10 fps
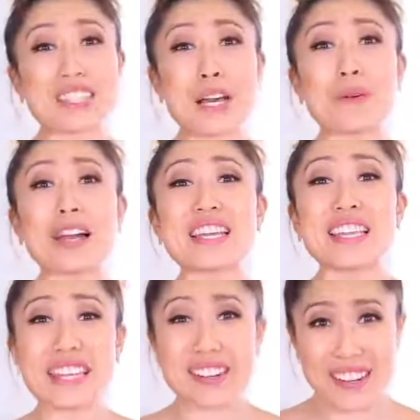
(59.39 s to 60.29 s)
So a
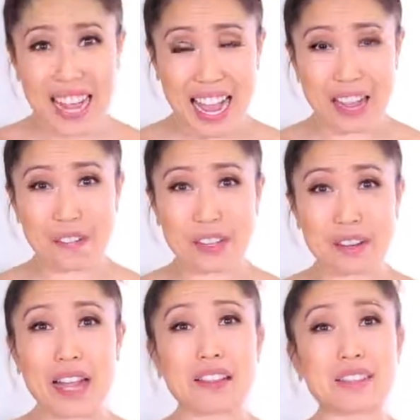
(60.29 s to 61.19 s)
year and a half
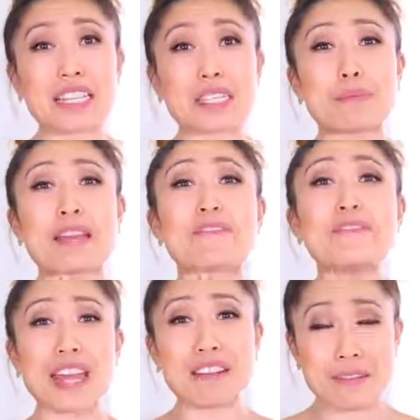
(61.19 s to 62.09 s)
ago, I released my
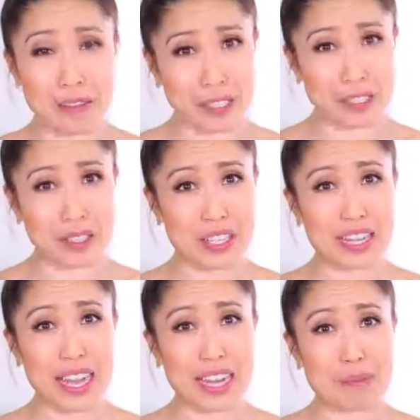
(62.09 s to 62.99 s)
very first clothing
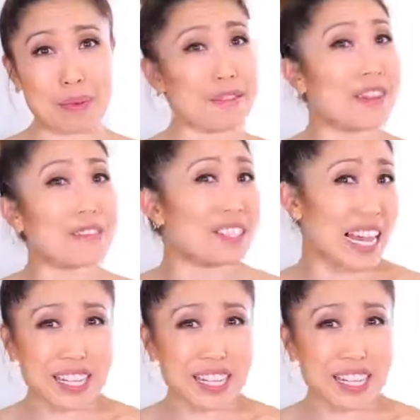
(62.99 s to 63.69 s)
line, my very first